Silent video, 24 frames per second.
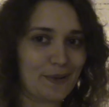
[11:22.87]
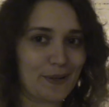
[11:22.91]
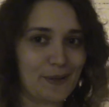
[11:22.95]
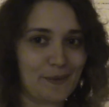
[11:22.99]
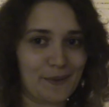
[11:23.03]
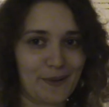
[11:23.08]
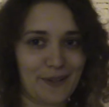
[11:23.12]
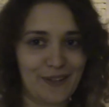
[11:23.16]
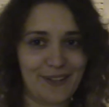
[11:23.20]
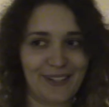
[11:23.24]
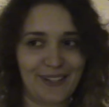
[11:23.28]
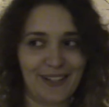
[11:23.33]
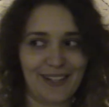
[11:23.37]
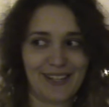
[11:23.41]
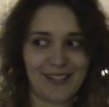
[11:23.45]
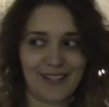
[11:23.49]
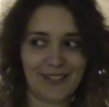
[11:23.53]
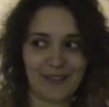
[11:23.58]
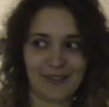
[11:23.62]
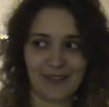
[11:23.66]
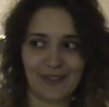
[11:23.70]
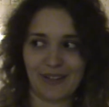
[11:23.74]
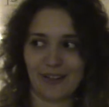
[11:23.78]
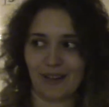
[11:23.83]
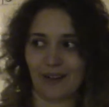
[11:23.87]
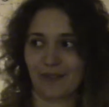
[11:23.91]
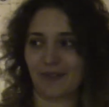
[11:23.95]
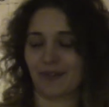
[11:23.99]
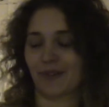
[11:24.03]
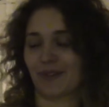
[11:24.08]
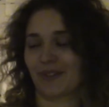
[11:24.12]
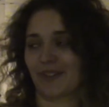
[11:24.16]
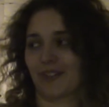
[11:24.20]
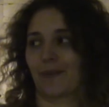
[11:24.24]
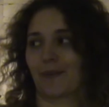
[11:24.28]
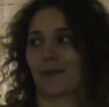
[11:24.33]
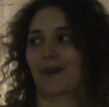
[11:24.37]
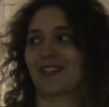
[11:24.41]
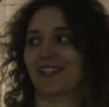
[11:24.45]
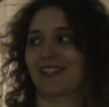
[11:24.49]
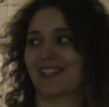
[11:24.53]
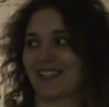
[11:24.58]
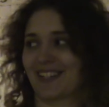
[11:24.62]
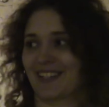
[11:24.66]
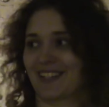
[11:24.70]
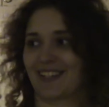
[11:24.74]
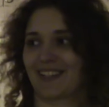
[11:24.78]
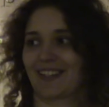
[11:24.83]
where I'm going next with it. I've got some
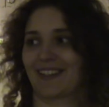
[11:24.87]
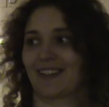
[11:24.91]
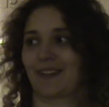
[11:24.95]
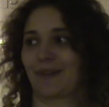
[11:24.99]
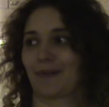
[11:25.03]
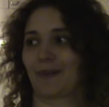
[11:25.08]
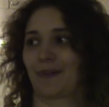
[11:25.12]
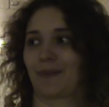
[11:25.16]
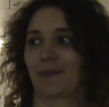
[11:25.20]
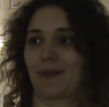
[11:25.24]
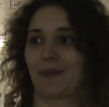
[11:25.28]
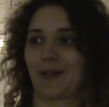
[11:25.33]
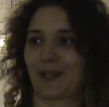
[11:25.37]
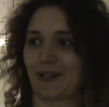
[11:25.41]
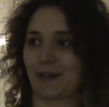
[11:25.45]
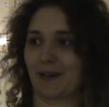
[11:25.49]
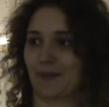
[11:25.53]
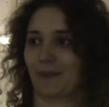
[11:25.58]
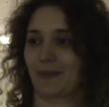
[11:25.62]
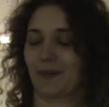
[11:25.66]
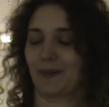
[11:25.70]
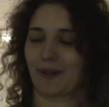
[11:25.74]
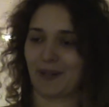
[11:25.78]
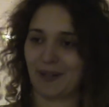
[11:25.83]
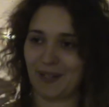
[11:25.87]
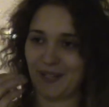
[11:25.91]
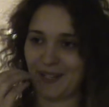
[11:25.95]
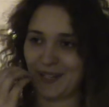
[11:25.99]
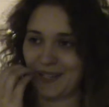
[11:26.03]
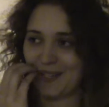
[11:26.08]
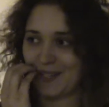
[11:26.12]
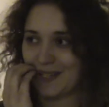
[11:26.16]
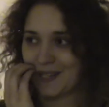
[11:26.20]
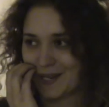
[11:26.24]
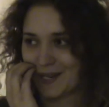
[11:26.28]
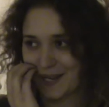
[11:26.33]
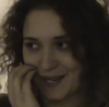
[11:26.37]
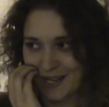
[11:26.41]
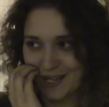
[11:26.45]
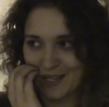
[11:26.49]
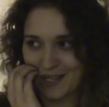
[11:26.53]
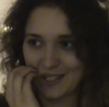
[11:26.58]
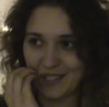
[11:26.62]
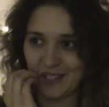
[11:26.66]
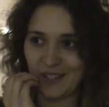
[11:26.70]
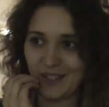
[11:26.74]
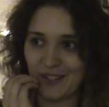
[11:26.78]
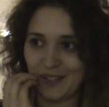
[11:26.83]
ideas that I want to pick up, but I need
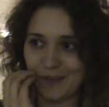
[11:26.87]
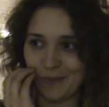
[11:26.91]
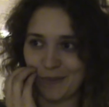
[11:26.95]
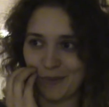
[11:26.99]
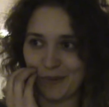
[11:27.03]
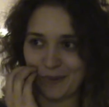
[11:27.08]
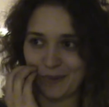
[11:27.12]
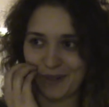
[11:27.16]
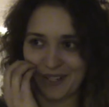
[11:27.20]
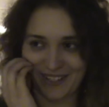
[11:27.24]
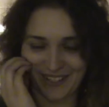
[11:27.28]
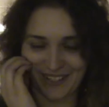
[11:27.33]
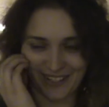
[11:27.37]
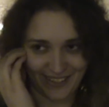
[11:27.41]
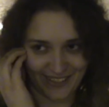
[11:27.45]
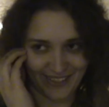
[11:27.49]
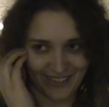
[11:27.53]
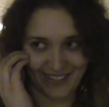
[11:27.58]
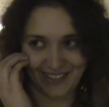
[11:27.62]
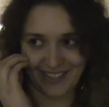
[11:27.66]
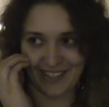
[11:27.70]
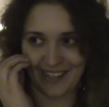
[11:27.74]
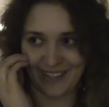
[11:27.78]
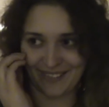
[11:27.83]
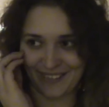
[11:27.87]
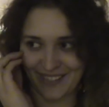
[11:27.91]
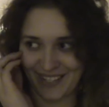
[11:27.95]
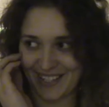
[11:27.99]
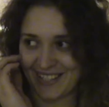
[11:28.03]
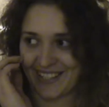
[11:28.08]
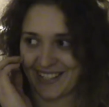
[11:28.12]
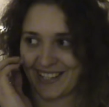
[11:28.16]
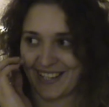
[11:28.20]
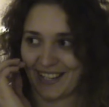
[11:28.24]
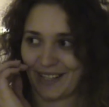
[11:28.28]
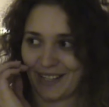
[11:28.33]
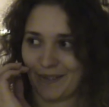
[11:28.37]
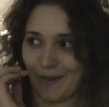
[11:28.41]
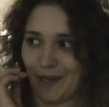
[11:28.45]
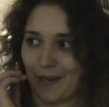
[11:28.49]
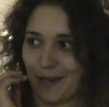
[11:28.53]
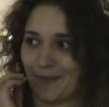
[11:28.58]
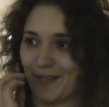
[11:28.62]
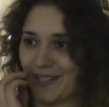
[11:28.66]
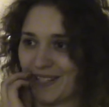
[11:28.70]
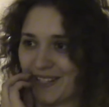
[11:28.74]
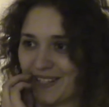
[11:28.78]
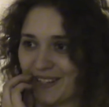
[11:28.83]
to do some more research. I don't have the internet at the
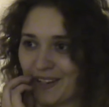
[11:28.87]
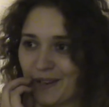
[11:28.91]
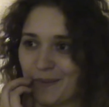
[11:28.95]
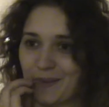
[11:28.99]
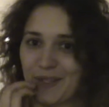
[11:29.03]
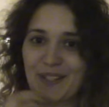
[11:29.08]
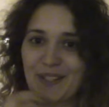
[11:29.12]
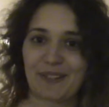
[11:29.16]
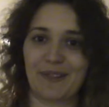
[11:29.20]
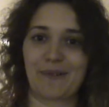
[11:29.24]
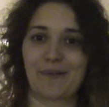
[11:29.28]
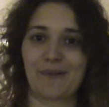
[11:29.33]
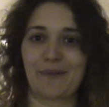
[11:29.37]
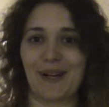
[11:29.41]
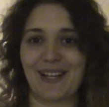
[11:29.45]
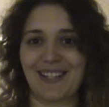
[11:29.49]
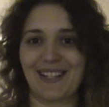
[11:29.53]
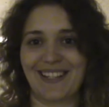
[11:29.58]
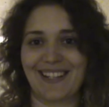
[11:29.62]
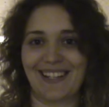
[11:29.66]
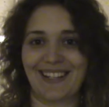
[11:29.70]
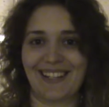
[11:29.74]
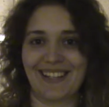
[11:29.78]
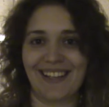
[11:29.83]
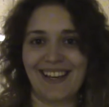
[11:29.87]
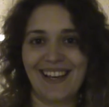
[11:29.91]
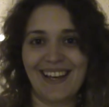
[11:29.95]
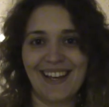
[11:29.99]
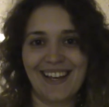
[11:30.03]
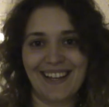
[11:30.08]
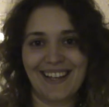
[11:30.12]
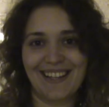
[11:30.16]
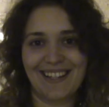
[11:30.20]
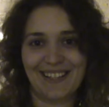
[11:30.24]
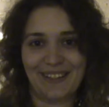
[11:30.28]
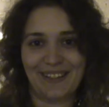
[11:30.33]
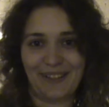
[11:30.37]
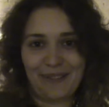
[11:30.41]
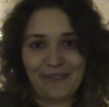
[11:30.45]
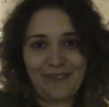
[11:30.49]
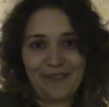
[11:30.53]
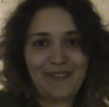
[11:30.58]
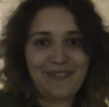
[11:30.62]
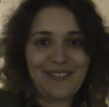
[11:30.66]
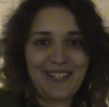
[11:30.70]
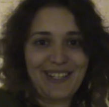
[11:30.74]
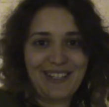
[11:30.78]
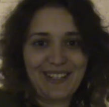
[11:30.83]
moment, so I'm just sort of waiting till the
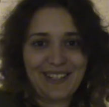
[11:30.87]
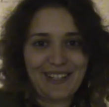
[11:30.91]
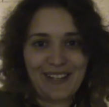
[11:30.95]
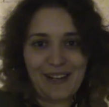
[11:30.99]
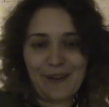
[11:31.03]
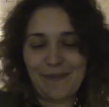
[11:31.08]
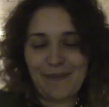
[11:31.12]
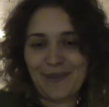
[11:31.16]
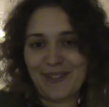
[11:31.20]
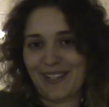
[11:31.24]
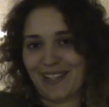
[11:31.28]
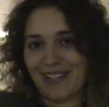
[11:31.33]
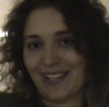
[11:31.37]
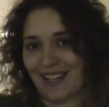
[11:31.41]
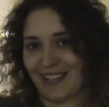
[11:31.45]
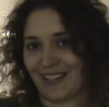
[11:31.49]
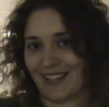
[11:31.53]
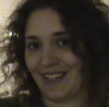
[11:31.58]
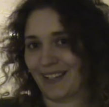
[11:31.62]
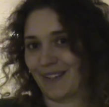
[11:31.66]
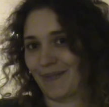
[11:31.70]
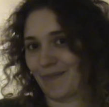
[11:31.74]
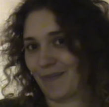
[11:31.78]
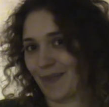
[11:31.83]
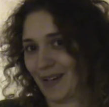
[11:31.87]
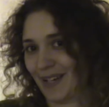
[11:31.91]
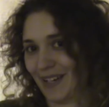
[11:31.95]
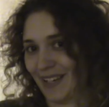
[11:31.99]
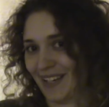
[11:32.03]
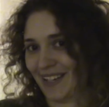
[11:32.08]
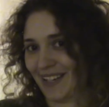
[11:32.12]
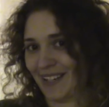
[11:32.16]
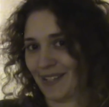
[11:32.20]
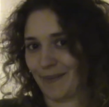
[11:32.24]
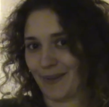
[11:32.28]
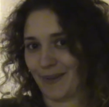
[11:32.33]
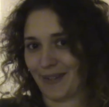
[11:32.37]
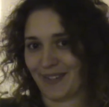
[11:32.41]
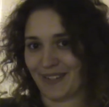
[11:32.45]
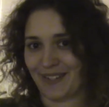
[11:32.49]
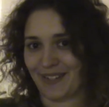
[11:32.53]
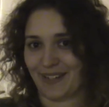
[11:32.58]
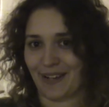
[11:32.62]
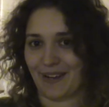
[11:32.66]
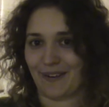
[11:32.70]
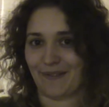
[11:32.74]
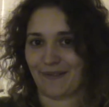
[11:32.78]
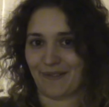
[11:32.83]
15th comes and then my
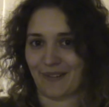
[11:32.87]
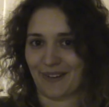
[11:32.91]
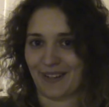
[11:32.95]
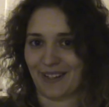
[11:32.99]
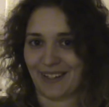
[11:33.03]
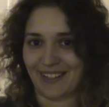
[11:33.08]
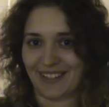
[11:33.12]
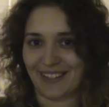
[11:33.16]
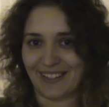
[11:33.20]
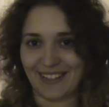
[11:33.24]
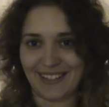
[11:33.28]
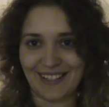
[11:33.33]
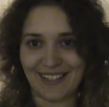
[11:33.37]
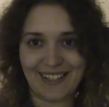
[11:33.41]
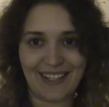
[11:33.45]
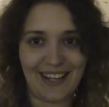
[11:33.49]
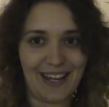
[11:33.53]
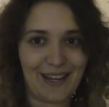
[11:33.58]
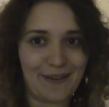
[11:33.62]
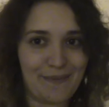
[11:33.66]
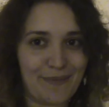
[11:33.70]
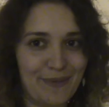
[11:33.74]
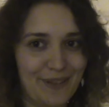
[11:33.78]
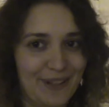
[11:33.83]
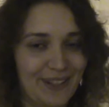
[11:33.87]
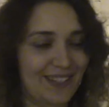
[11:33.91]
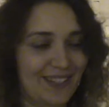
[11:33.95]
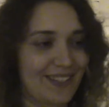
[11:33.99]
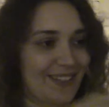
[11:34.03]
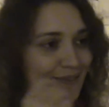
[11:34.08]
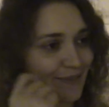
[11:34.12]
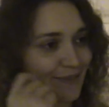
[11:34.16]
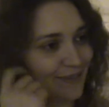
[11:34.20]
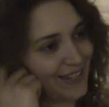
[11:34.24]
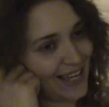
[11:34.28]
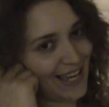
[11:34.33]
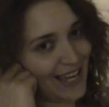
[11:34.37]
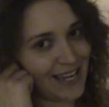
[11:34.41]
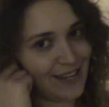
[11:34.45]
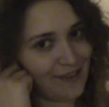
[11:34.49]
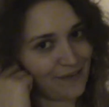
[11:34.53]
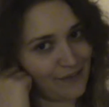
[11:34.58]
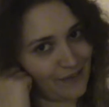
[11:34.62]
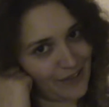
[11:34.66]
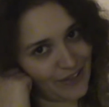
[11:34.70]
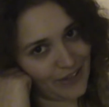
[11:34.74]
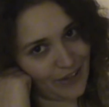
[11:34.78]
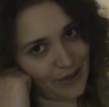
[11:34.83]
exhibition's over and I can escape this sort of
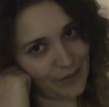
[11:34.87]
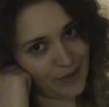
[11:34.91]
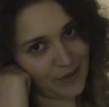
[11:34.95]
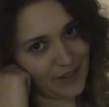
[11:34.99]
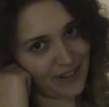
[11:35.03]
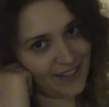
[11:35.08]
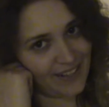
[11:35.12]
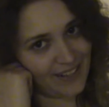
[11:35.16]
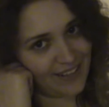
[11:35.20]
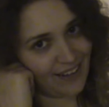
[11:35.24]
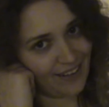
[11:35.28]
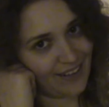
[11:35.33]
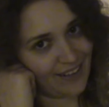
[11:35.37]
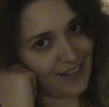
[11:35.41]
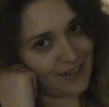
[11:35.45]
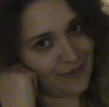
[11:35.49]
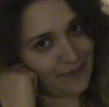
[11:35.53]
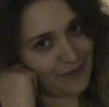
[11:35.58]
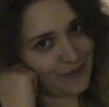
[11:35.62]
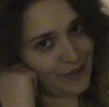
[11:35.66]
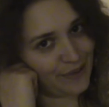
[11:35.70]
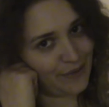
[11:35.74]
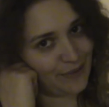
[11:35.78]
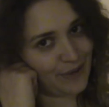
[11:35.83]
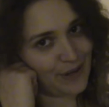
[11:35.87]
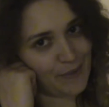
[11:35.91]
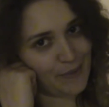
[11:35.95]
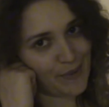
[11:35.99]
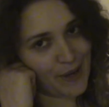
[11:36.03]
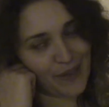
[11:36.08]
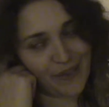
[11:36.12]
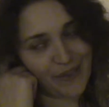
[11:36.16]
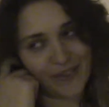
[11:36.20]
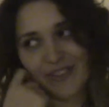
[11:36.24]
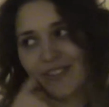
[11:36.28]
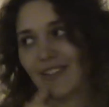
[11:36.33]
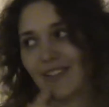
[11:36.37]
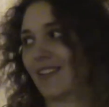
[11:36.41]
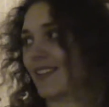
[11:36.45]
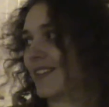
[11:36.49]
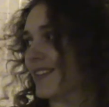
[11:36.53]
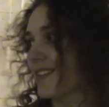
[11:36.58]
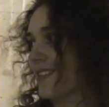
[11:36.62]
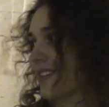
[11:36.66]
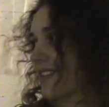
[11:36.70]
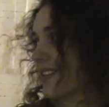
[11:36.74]
cave which I've been stuck in for three months and